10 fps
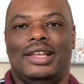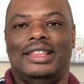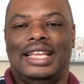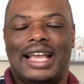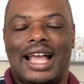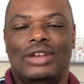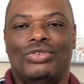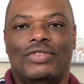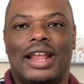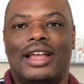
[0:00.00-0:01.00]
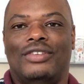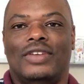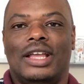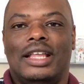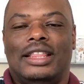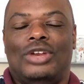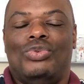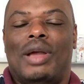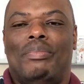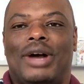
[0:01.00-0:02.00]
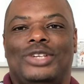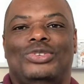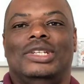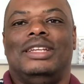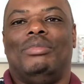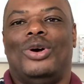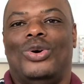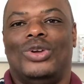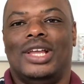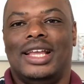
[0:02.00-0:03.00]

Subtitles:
the kind of life that we are passionate about,